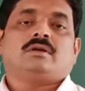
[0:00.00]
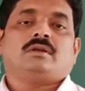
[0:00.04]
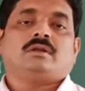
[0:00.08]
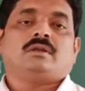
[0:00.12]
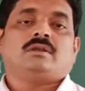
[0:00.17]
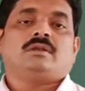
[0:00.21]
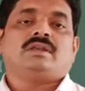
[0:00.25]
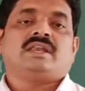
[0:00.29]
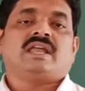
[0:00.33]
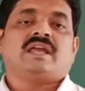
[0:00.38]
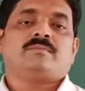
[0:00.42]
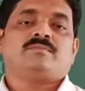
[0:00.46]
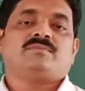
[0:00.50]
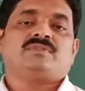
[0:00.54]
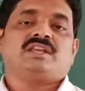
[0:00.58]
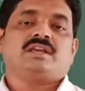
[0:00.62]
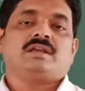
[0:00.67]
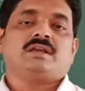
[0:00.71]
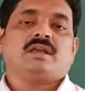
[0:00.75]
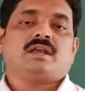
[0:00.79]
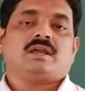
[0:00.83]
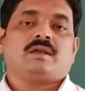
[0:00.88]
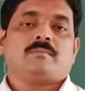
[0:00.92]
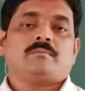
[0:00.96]
Name
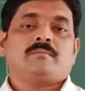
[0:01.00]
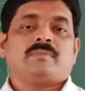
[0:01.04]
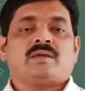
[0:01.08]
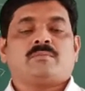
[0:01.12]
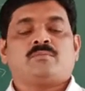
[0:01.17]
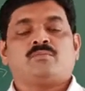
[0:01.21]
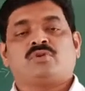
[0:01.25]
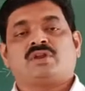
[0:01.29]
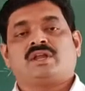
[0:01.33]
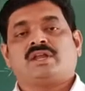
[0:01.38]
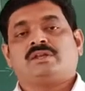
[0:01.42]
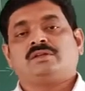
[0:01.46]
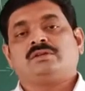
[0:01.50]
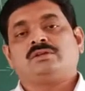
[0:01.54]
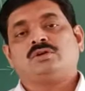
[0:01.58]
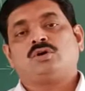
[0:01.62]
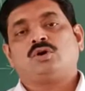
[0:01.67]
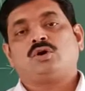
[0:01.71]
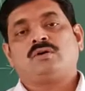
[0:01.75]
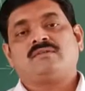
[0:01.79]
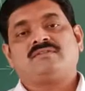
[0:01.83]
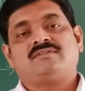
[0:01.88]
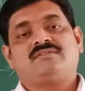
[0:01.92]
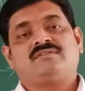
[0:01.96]
the membrane
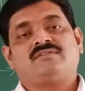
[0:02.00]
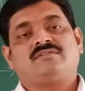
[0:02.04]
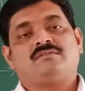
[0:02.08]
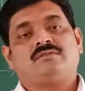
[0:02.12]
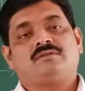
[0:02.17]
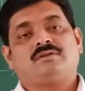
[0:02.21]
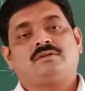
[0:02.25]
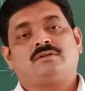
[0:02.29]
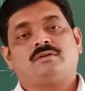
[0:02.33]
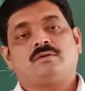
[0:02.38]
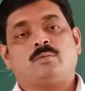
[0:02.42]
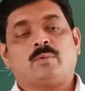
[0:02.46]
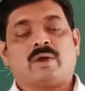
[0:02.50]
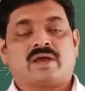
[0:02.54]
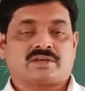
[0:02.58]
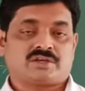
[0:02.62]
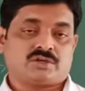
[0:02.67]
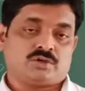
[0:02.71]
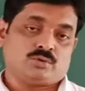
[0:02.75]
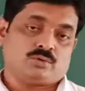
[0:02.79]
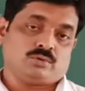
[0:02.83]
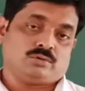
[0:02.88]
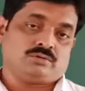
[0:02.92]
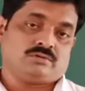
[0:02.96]
of
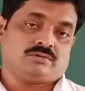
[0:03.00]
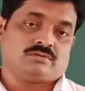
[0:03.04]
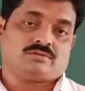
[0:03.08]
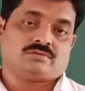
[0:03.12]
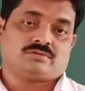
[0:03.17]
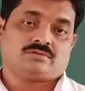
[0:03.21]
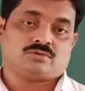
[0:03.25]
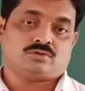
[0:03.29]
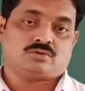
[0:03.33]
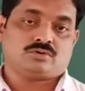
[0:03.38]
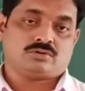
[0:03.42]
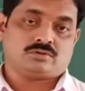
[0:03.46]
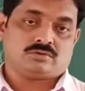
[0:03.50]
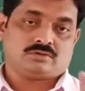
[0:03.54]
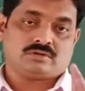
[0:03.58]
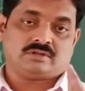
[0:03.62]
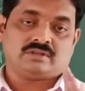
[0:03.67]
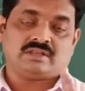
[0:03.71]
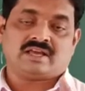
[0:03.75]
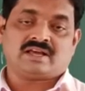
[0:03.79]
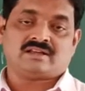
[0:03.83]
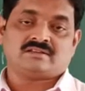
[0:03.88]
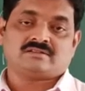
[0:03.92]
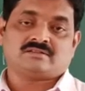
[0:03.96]
vacuole. So
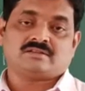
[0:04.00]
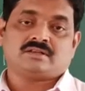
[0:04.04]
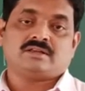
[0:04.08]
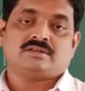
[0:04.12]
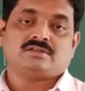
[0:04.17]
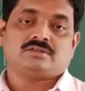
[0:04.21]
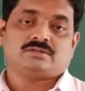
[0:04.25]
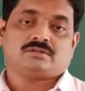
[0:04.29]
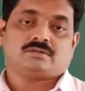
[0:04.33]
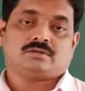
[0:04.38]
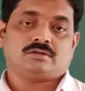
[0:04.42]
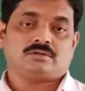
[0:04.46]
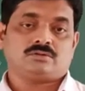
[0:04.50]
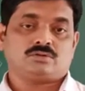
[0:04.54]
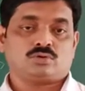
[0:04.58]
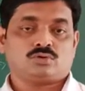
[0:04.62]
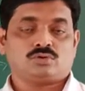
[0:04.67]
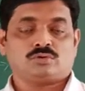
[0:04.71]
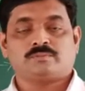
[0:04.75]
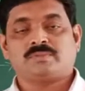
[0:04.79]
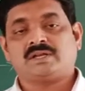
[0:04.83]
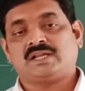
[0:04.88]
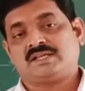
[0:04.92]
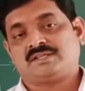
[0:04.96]
the answer is
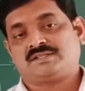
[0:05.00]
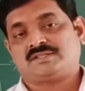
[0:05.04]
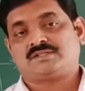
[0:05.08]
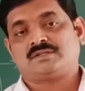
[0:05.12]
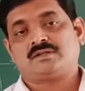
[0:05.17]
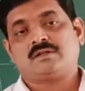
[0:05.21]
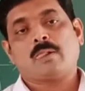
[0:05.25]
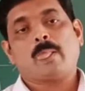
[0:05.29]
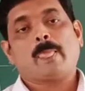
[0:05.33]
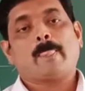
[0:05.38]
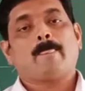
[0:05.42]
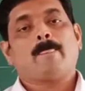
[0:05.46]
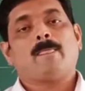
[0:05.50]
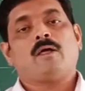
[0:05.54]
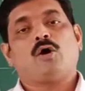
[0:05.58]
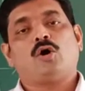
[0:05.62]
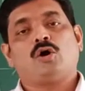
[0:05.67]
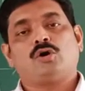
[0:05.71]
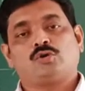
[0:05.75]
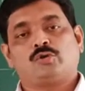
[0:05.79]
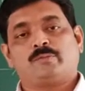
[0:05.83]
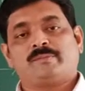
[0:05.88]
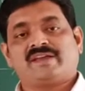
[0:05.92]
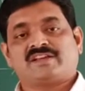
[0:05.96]
tonoplast.
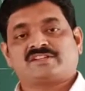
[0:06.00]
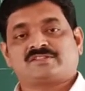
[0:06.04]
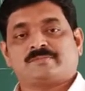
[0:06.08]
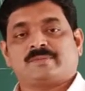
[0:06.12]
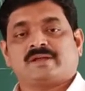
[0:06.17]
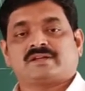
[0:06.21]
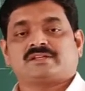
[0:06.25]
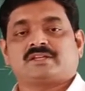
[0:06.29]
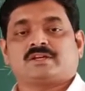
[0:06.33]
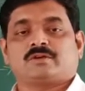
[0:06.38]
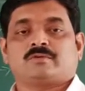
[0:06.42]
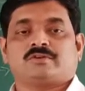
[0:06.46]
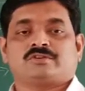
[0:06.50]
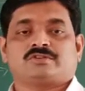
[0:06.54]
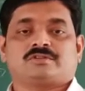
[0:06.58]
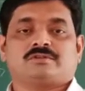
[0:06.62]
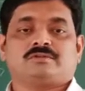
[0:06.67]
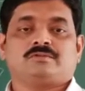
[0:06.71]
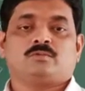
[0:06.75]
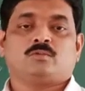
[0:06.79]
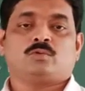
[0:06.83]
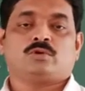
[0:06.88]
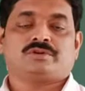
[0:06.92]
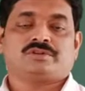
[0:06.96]
Or you may expect a
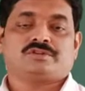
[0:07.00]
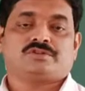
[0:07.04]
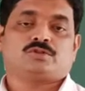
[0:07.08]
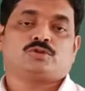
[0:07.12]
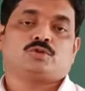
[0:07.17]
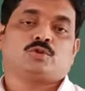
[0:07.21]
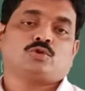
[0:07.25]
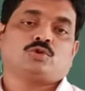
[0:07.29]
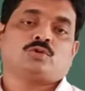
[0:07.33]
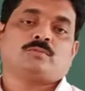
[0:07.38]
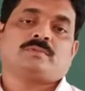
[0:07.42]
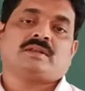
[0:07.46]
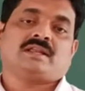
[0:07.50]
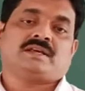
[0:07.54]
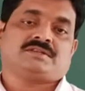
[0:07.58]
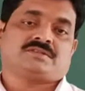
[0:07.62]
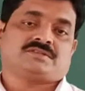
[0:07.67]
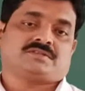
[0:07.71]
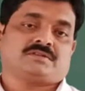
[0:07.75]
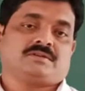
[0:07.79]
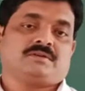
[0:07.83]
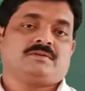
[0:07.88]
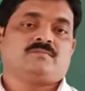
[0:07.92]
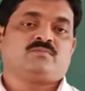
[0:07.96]
question, what is
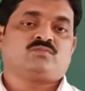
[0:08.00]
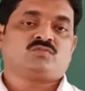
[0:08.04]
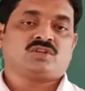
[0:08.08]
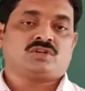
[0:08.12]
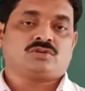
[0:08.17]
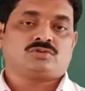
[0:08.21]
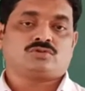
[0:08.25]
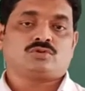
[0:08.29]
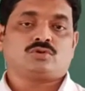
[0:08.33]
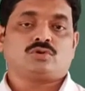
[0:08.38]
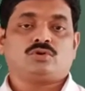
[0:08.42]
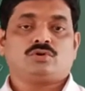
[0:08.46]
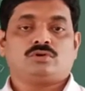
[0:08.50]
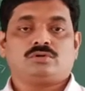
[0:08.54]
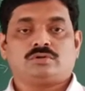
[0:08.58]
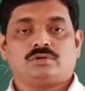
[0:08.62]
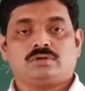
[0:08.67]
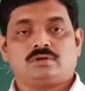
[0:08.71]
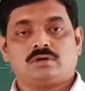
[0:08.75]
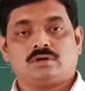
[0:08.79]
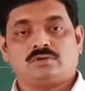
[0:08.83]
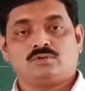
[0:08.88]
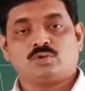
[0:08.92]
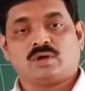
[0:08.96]
tonoplast?
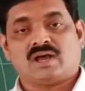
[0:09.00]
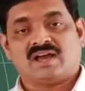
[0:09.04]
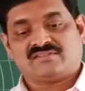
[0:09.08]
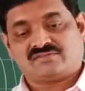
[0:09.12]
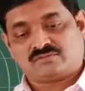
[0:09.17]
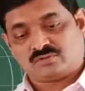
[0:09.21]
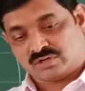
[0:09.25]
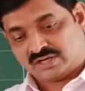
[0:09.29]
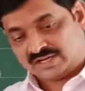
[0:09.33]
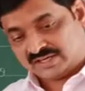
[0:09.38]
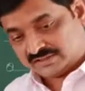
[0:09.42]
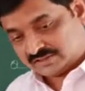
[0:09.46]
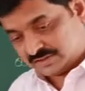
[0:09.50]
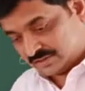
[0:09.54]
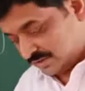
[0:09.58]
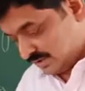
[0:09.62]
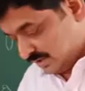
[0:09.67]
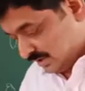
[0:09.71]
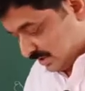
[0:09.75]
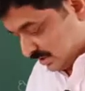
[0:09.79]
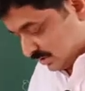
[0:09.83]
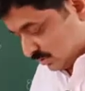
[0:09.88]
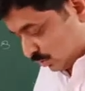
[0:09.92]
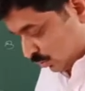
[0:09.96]
So you have to
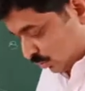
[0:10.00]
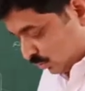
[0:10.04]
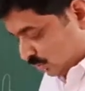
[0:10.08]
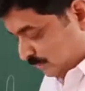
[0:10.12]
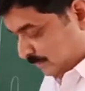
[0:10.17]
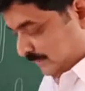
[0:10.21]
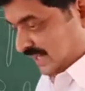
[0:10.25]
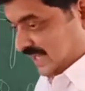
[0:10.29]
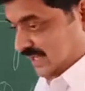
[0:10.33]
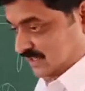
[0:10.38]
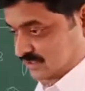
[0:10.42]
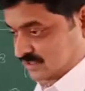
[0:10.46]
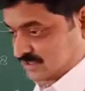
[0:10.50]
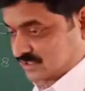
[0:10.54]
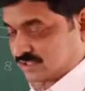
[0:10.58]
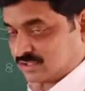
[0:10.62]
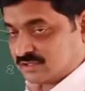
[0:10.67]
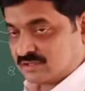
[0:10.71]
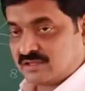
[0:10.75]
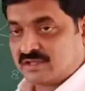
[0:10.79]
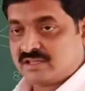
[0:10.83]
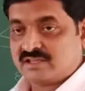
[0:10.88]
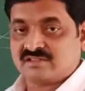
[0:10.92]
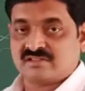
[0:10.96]
write
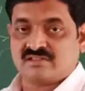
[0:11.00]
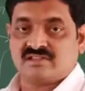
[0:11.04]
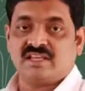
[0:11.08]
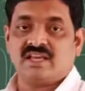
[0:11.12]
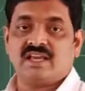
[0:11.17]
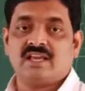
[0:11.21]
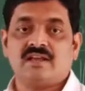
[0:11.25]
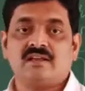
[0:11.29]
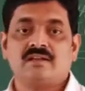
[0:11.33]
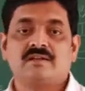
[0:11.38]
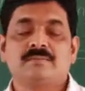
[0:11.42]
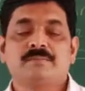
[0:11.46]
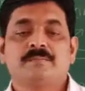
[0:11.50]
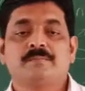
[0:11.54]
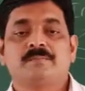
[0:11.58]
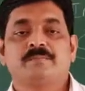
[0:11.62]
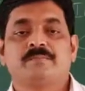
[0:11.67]
tonoplast is the